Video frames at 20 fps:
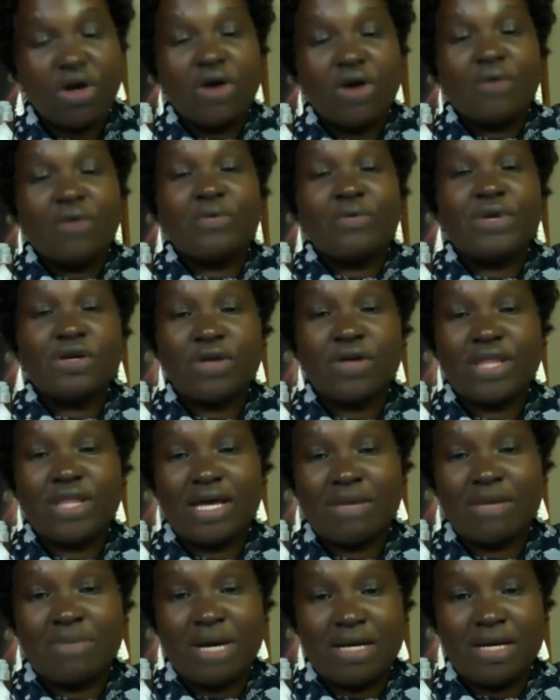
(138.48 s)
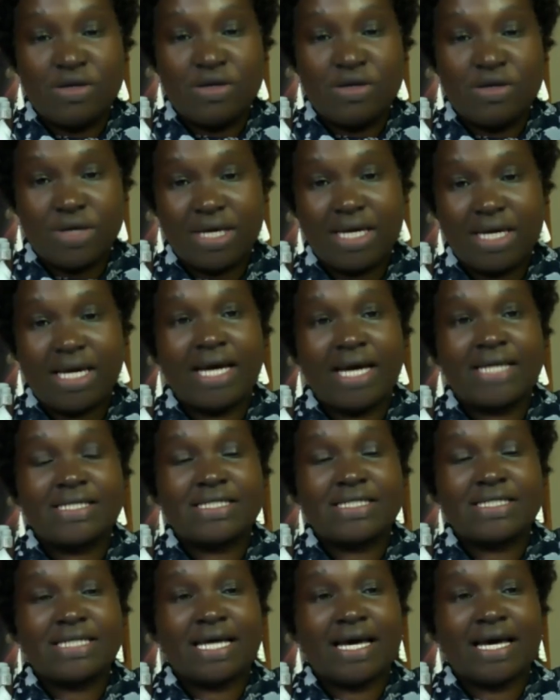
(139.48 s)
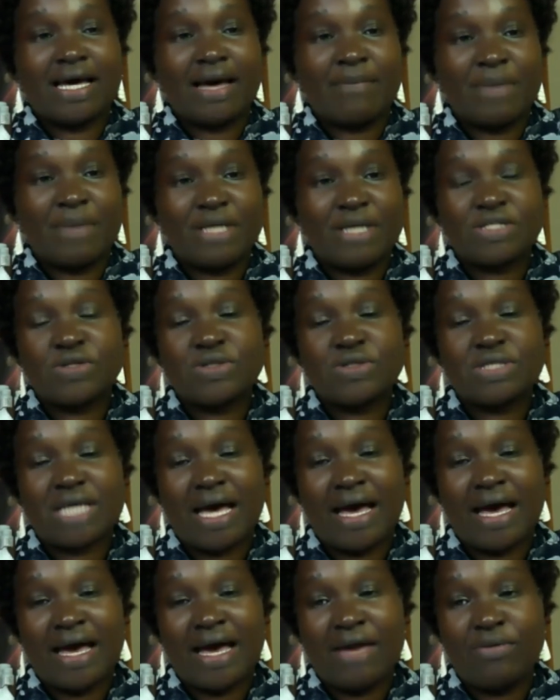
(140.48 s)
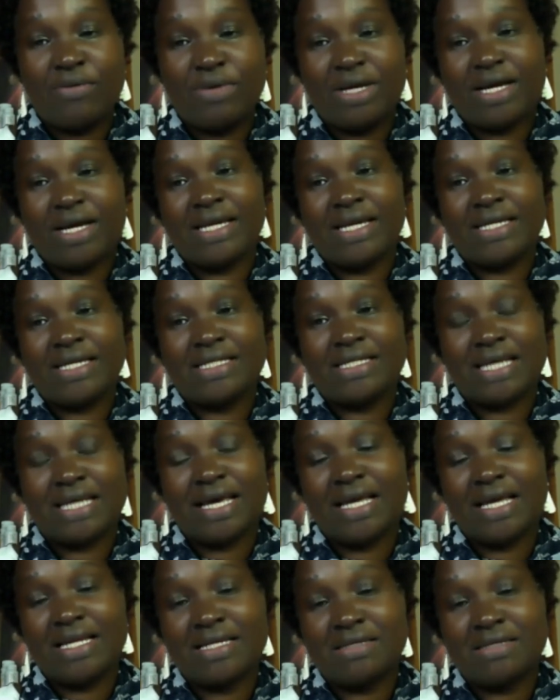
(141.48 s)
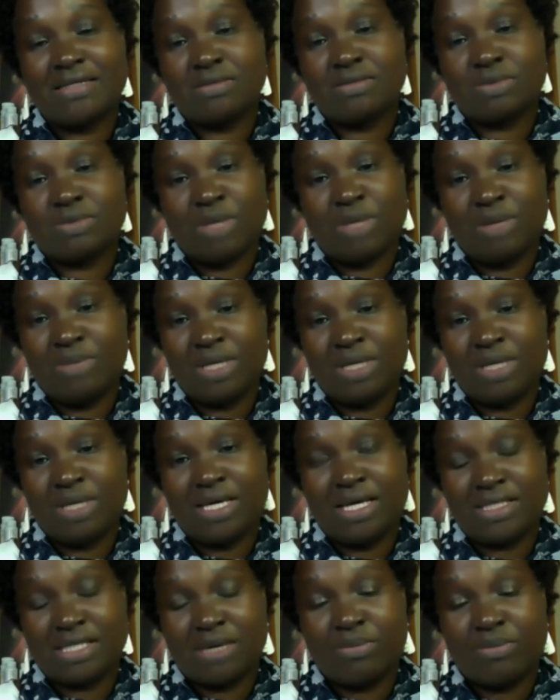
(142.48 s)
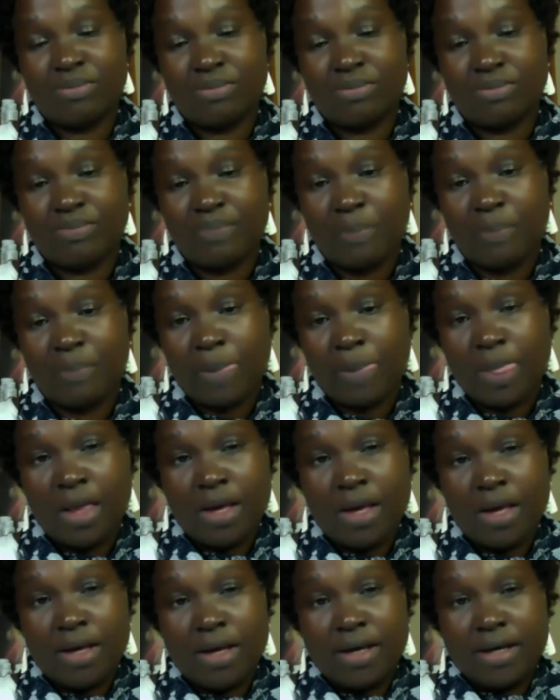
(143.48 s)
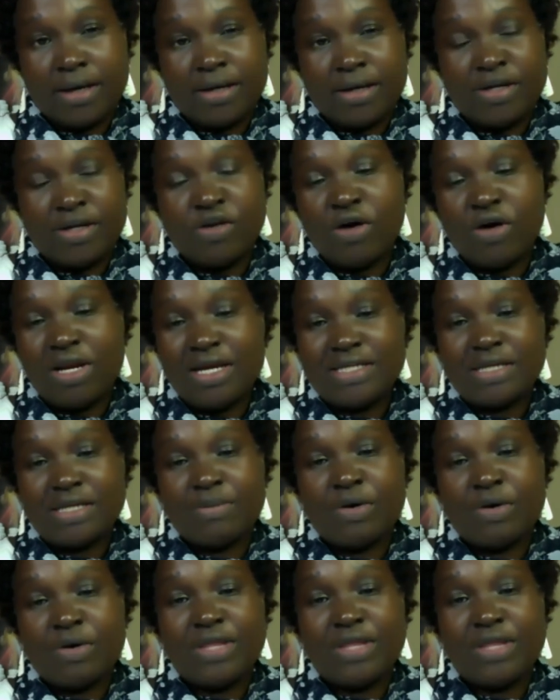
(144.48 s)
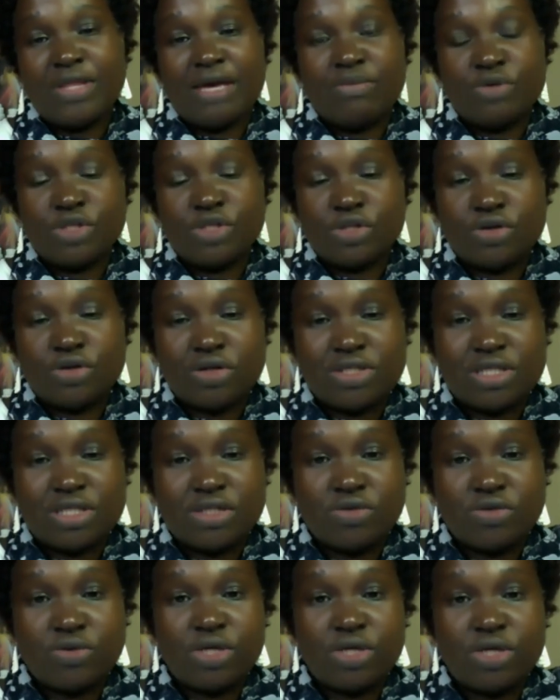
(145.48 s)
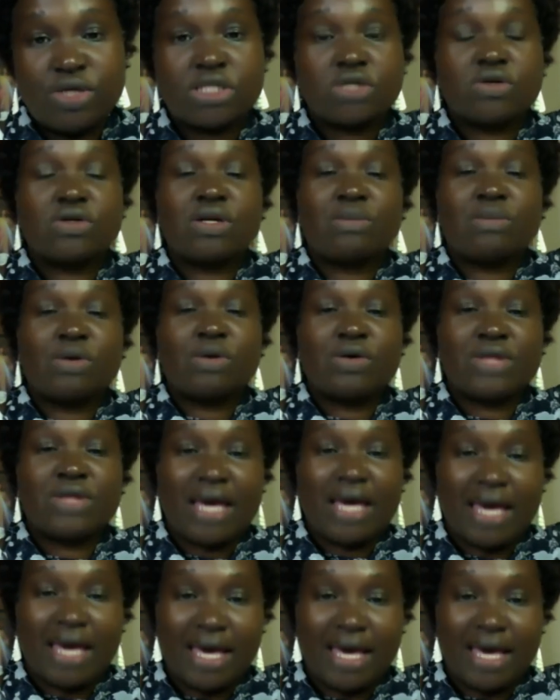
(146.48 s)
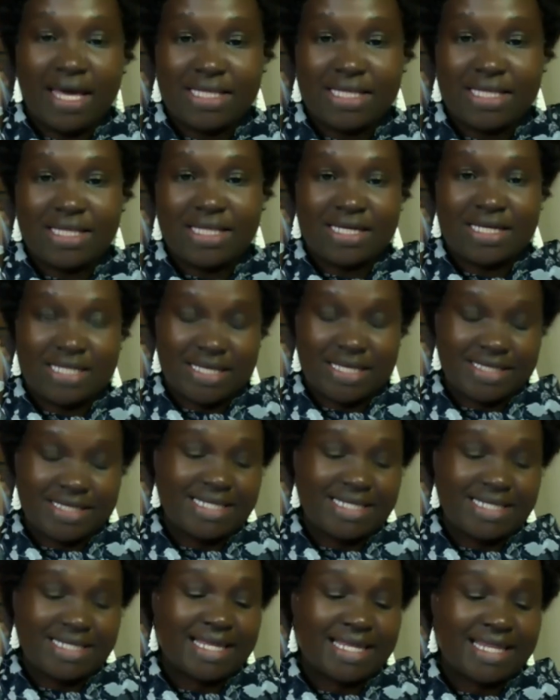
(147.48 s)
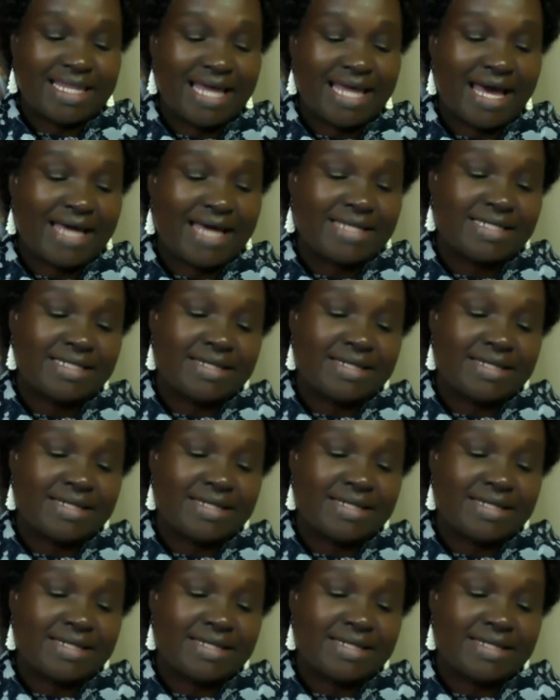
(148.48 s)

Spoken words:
We know that by looking at a person's eye, we can tell, maybe get some knowledge about their emotional situation, about their health and things like that.